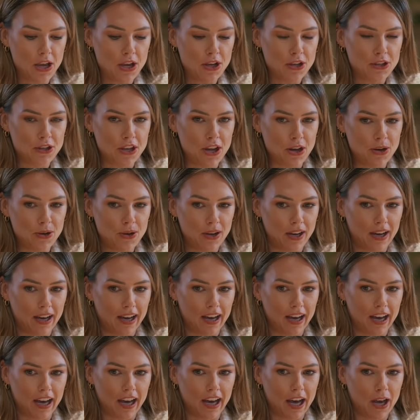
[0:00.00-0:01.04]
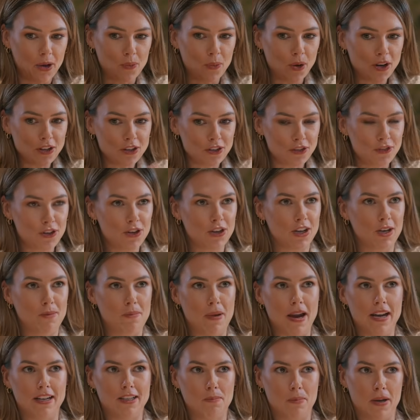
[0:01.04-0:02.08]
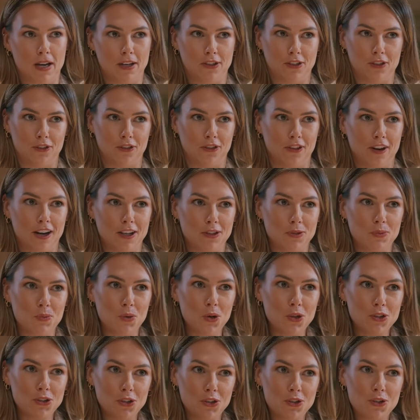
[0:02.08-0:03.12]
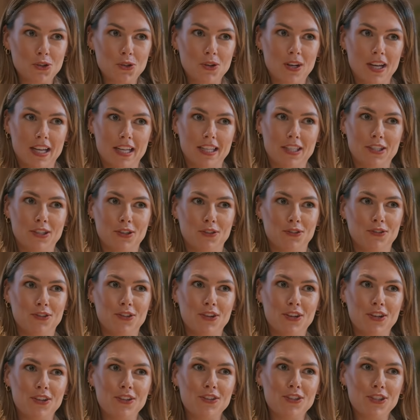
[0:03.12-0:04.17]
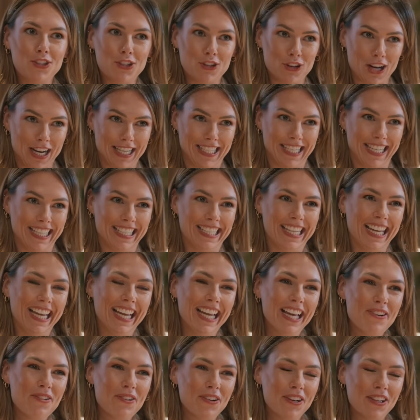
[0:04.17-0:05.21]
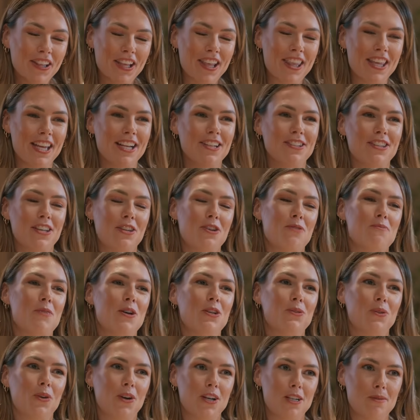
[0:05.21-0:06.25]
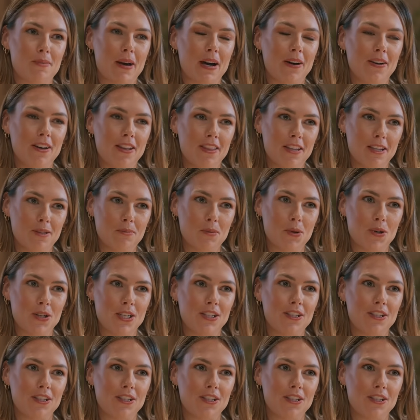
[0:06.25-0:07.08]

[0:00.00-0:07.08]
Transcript: So I wonder if you could paint a picture for us. What's on your list of stresses? What are the things that you're most worried about at this point in